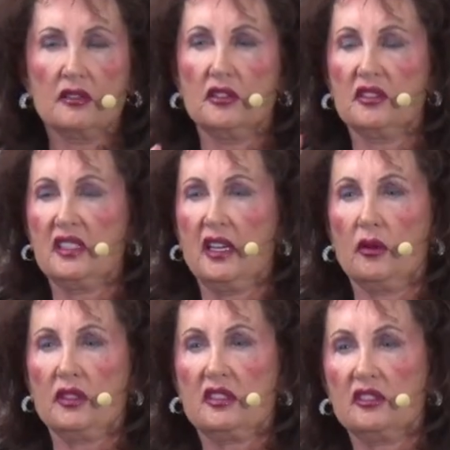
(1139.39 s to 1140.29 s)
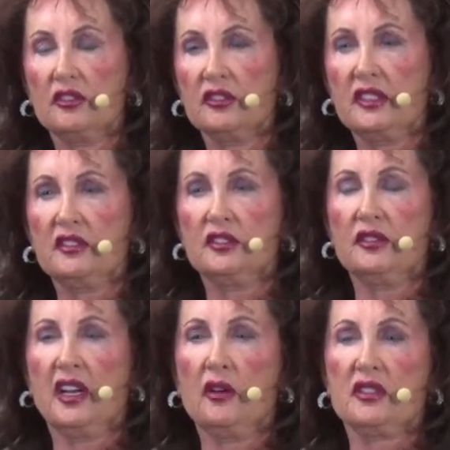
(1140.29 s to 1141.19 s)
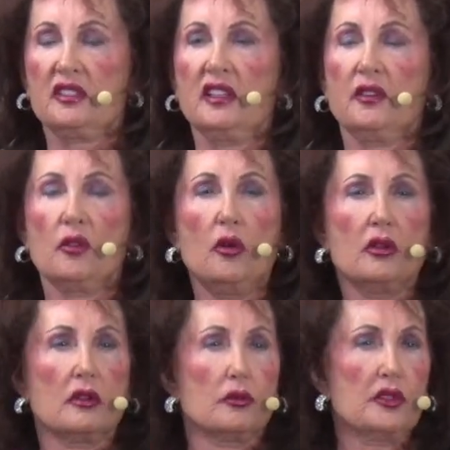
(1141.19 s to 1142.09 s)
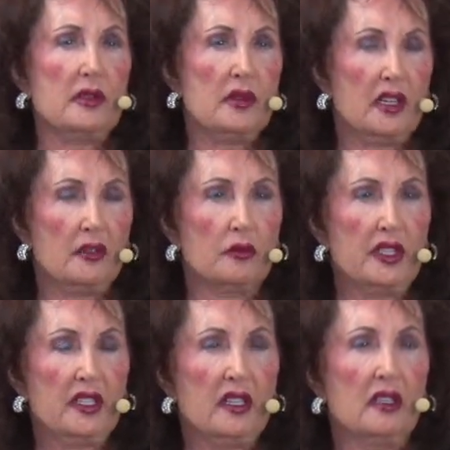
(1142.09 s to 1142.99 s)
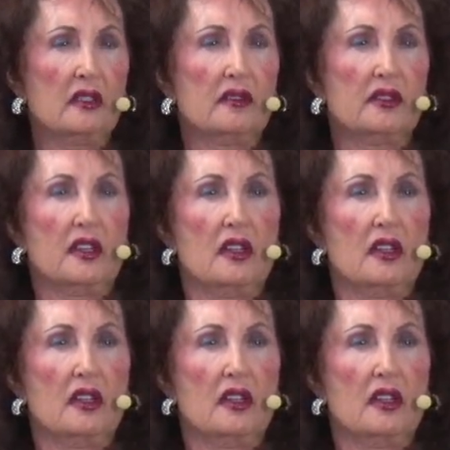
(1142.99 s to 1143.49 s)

Do you see it's turned into now it's another whole arena of